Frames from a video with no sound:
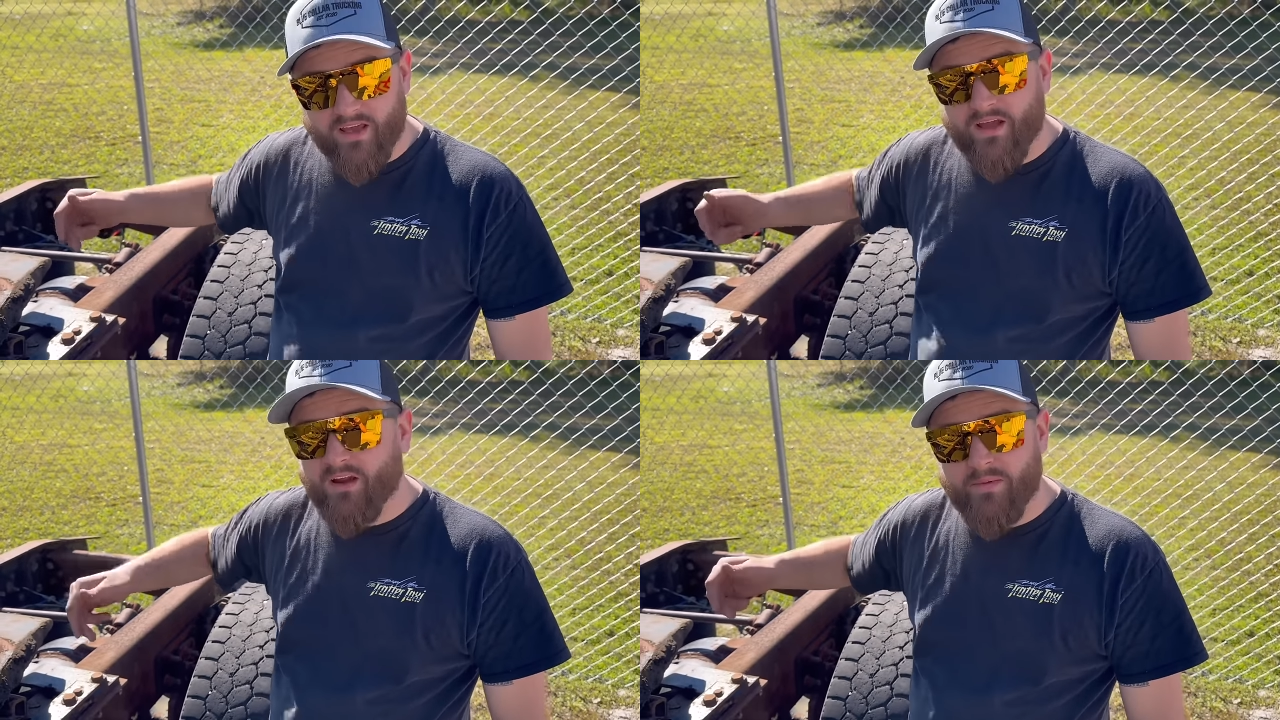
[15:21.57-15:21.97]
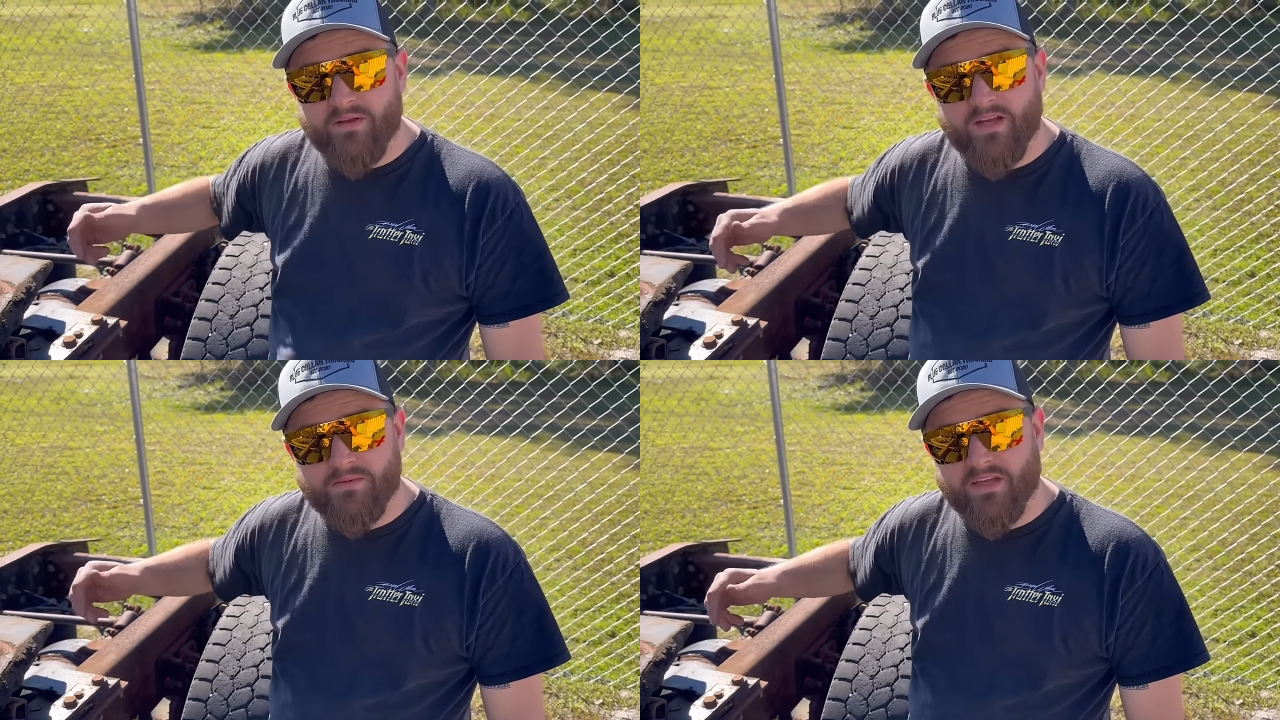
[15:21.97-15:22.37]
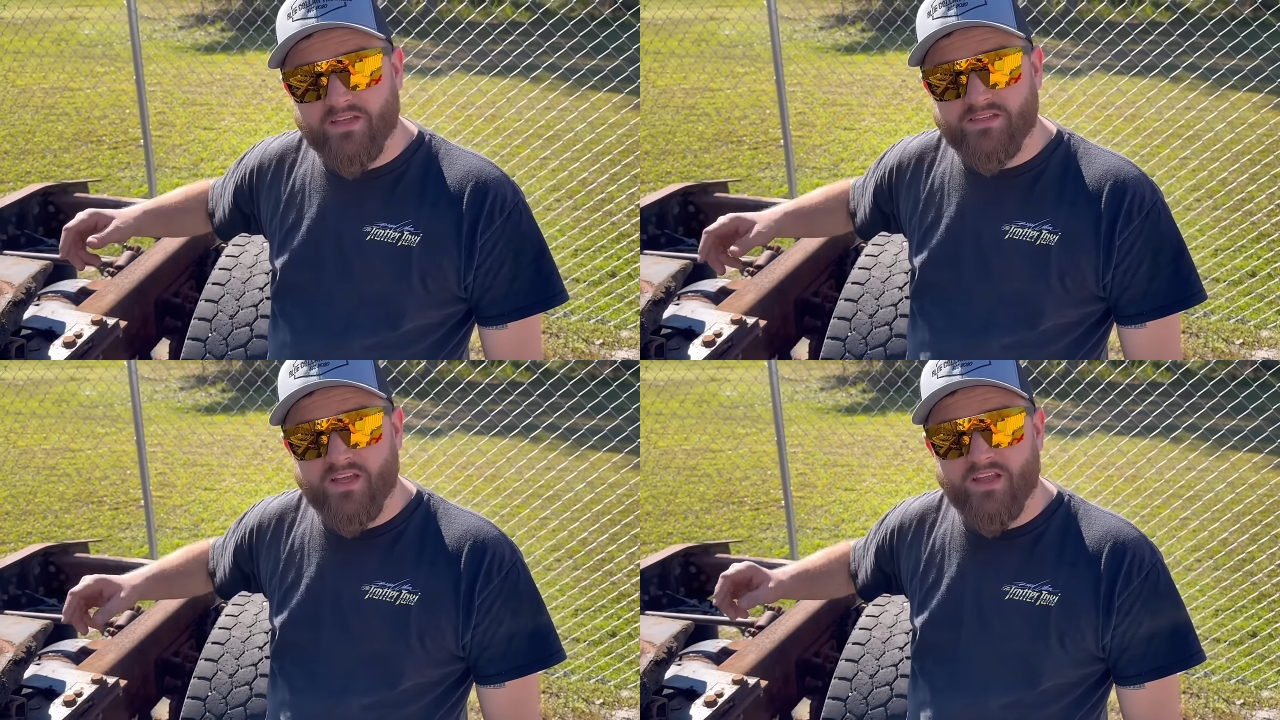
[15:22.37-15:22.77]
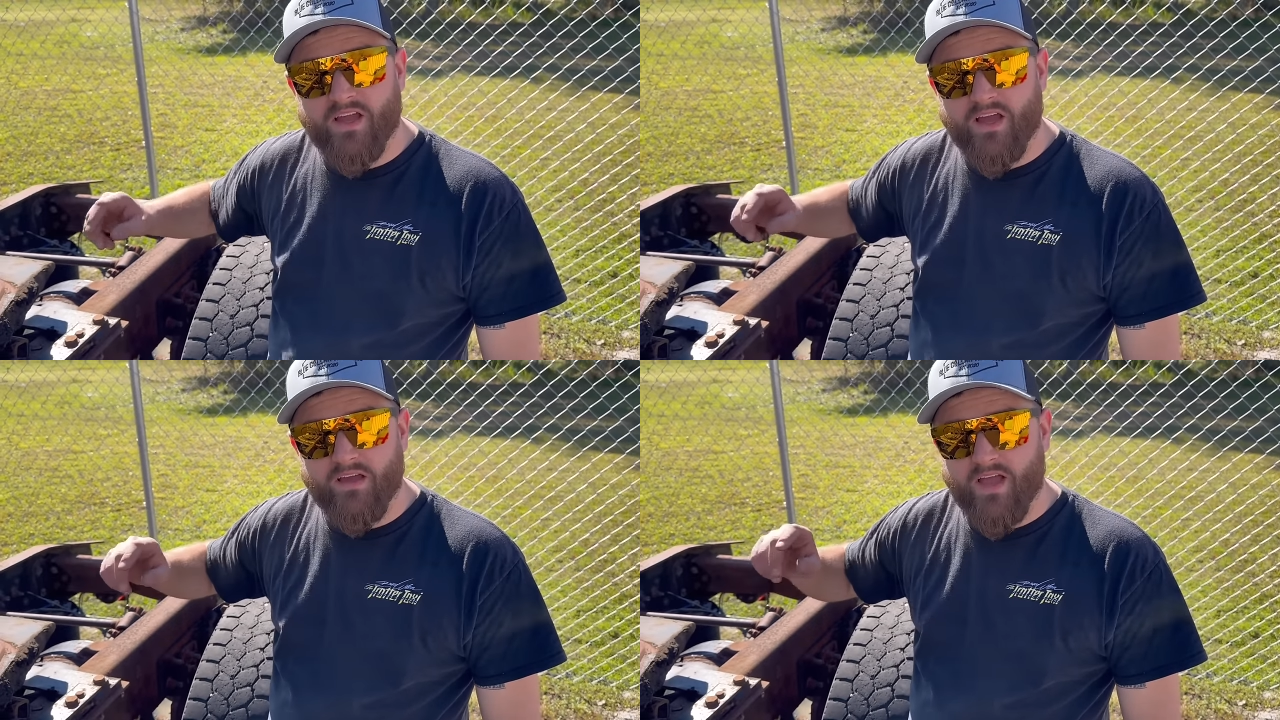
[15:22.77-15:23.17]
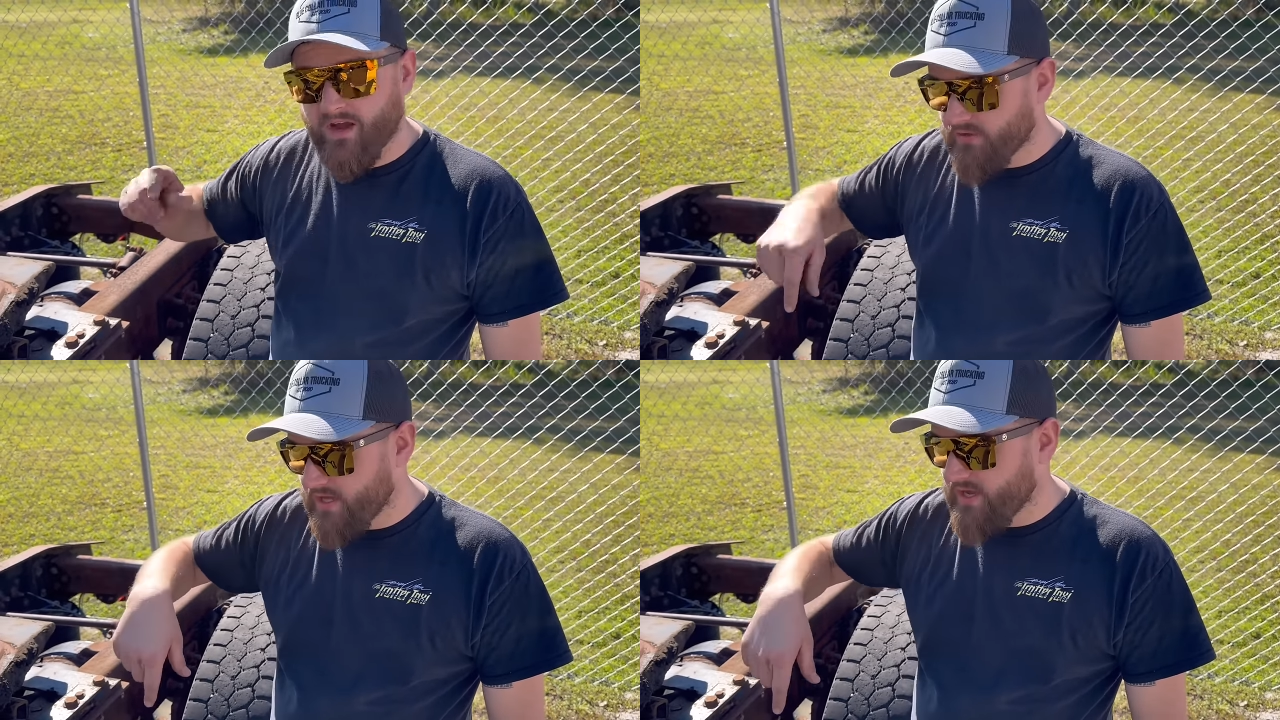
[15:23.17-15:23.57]
I don't know how many times I can say that.
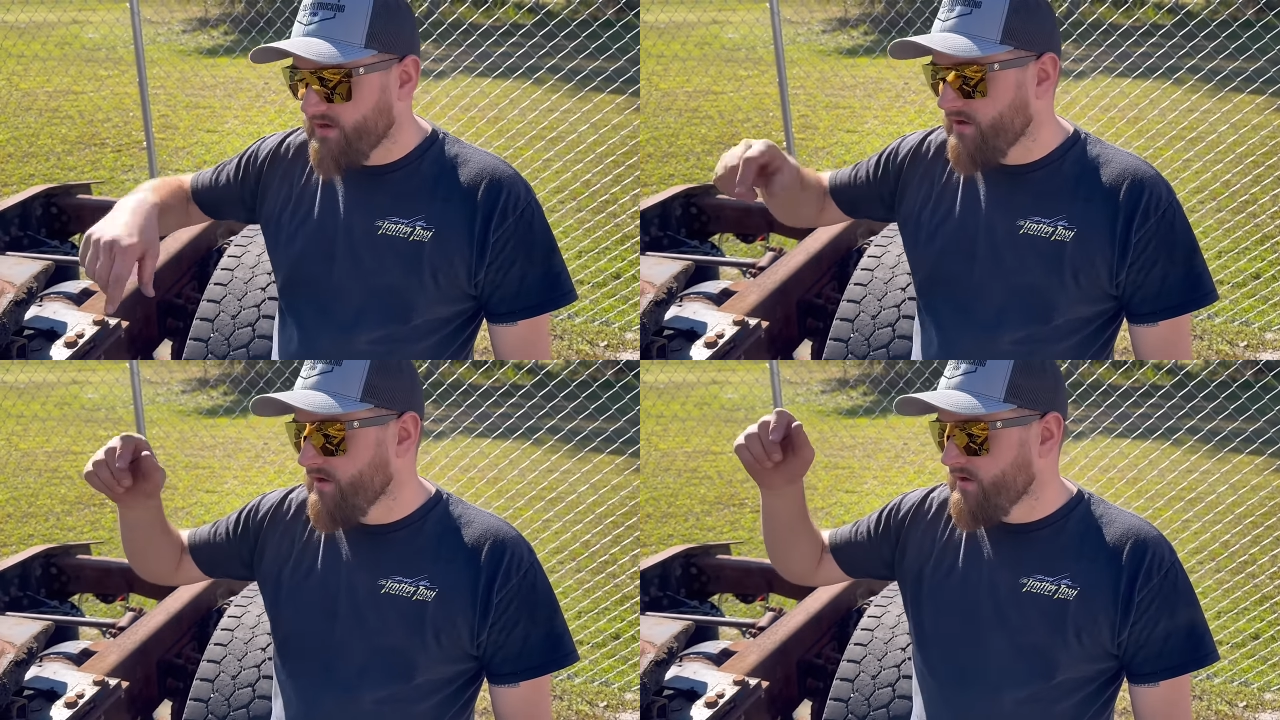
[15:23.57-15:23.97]
Airliner,